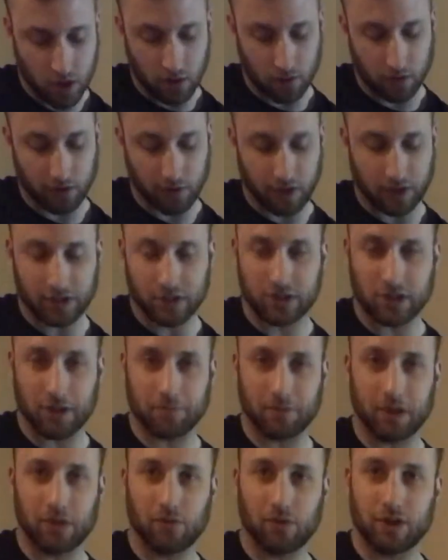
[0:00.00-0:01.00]
what if I did
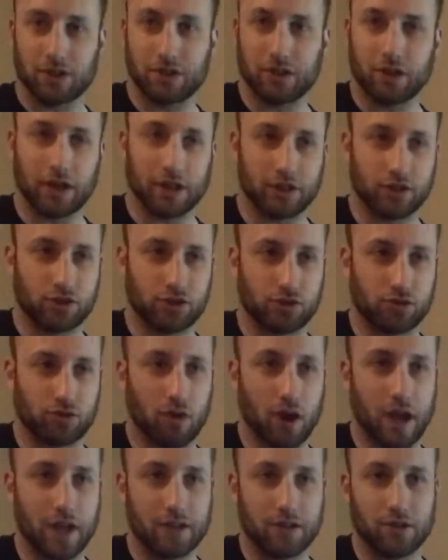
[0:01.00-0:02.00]
something where I did like a
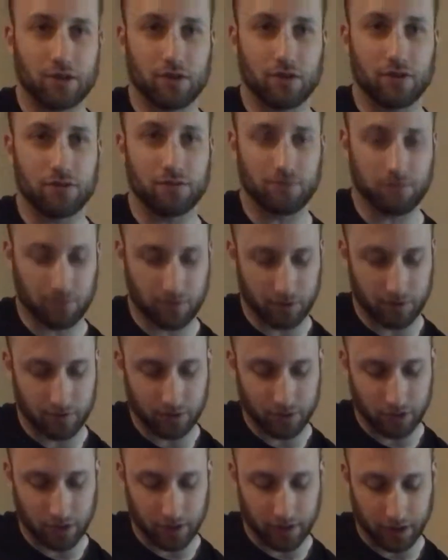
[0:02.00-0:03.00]
tritone, where it
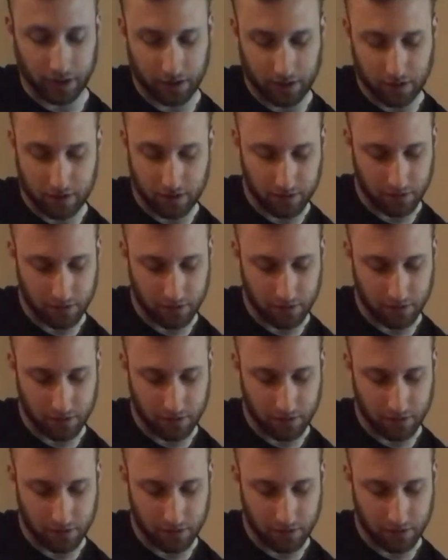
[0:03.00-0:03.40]
was like, you